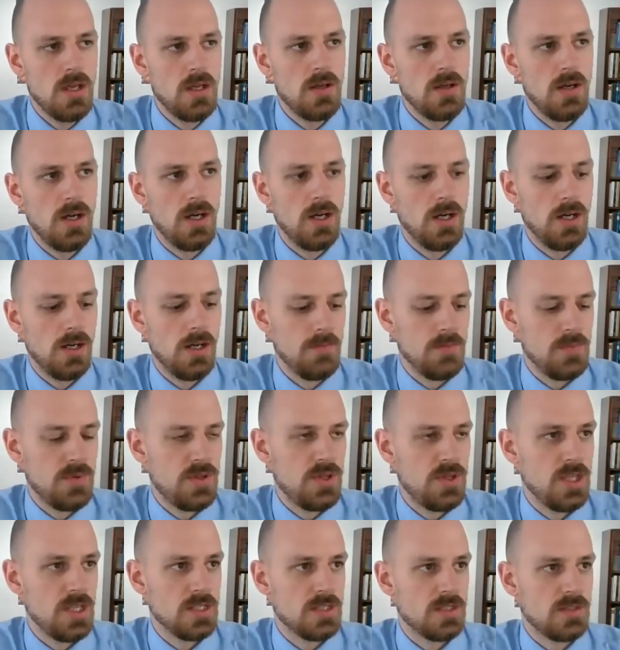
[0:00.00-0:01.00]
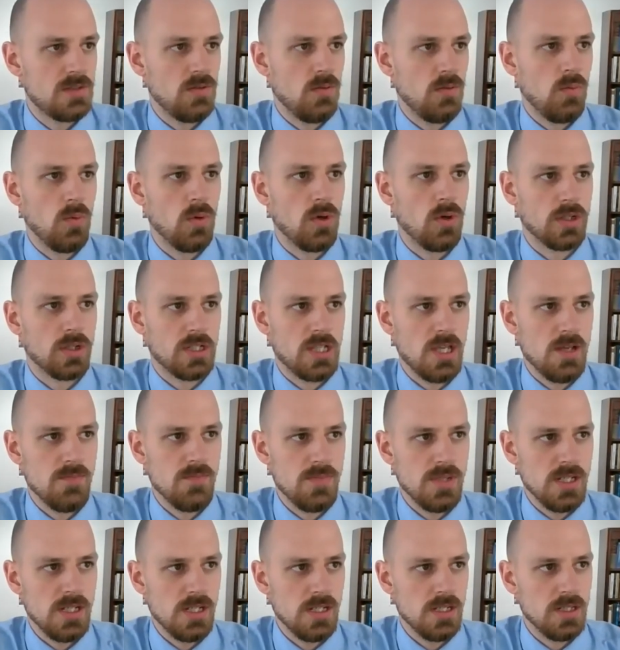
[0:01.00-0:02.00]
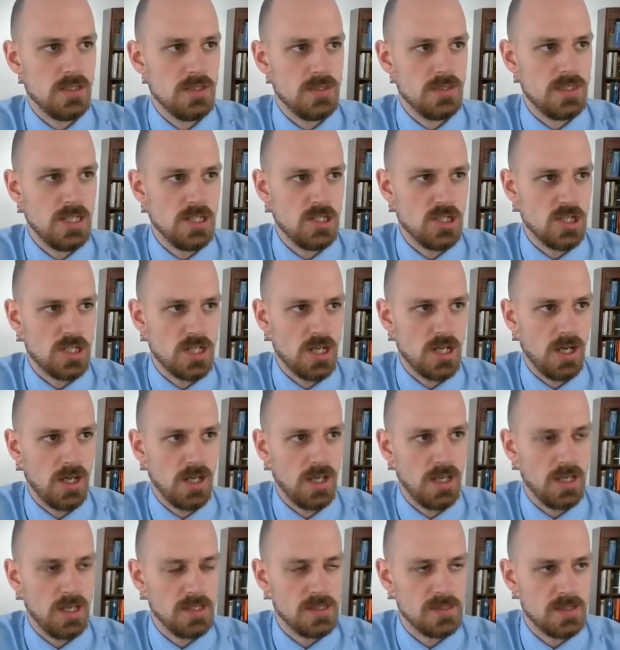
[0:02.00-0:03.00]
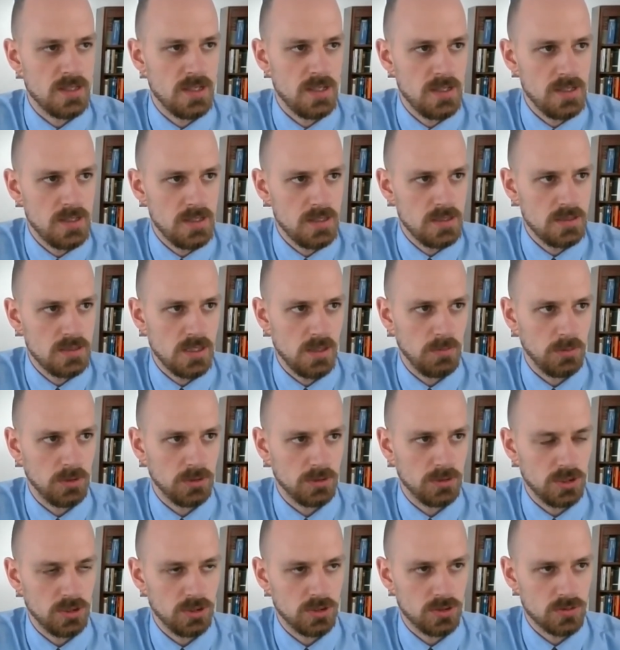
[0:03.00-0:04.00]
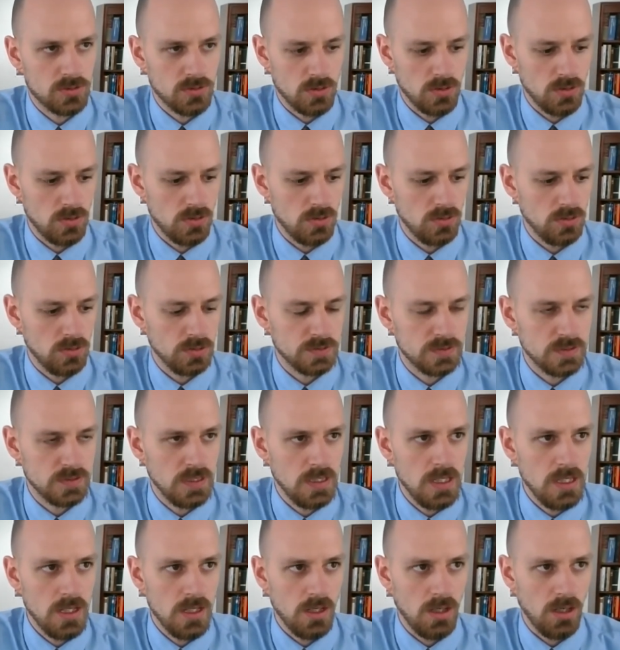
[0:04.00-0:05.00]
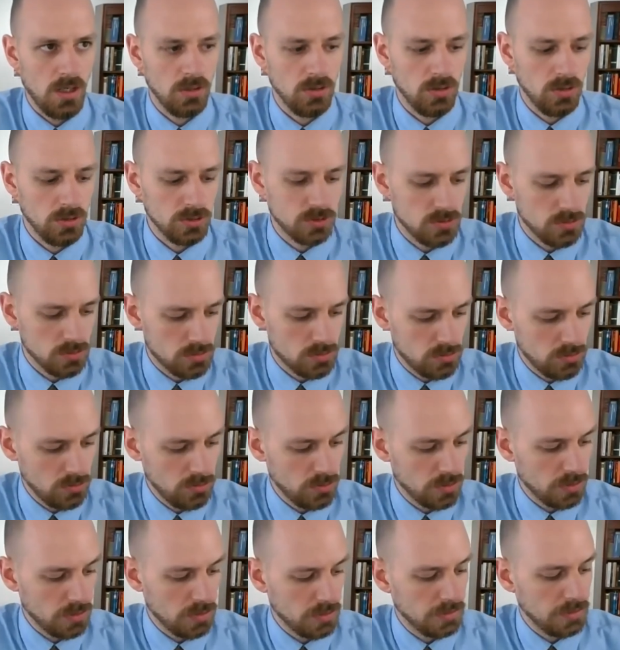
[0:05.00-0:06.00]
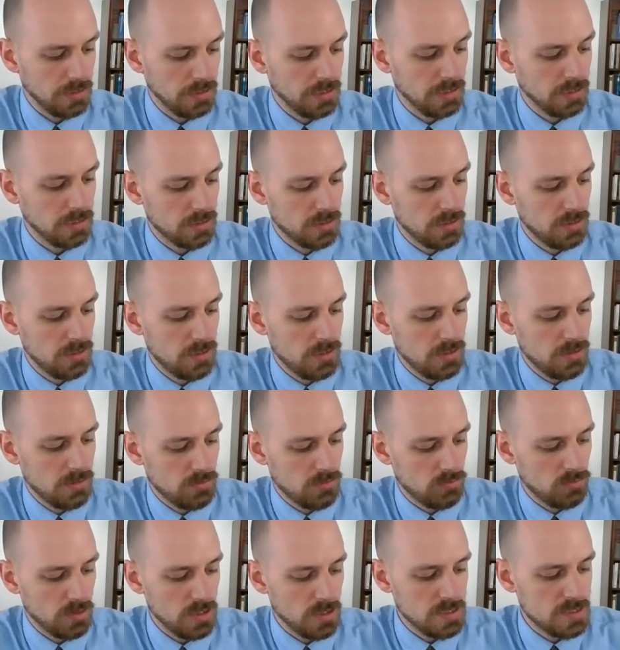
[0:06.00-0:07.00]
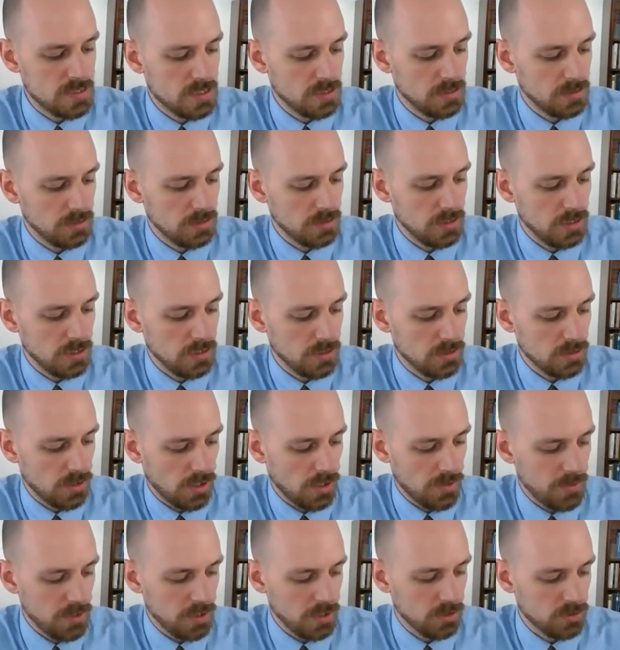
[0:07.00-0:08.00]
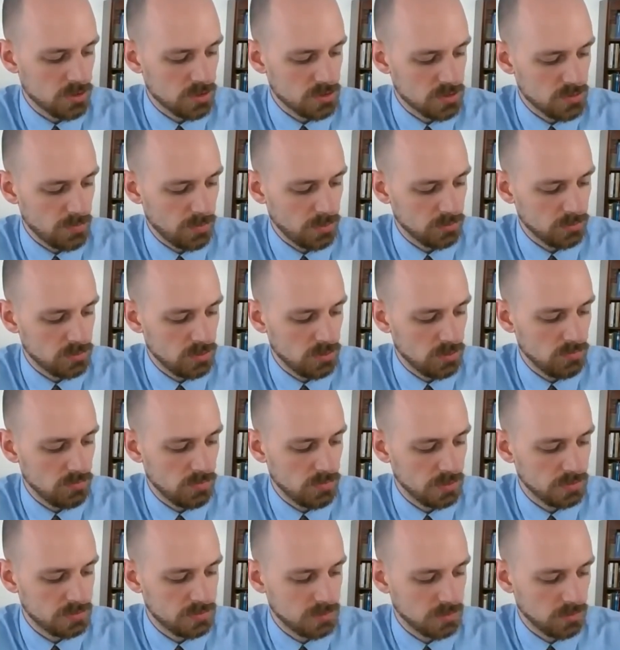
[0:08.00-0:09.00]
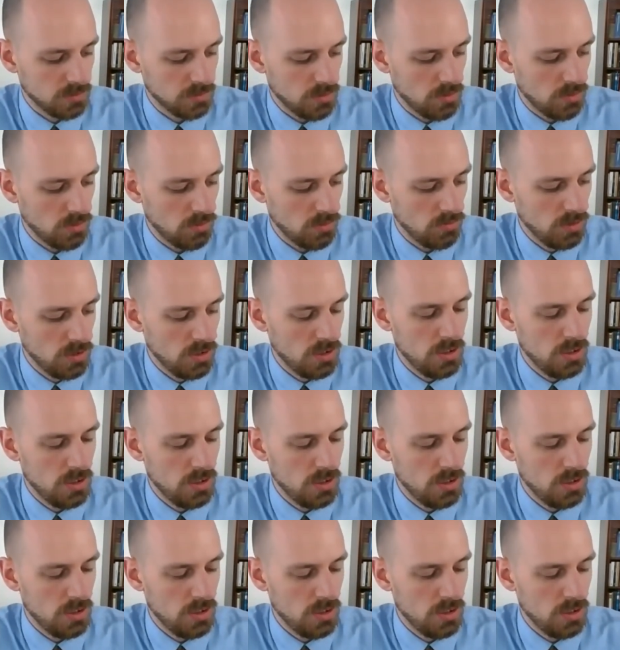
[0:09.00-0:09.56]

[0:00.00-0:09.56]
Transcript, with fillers: um, this work can be digitized similar to scrolls. I'll also include a link recently, I think just about two months ago,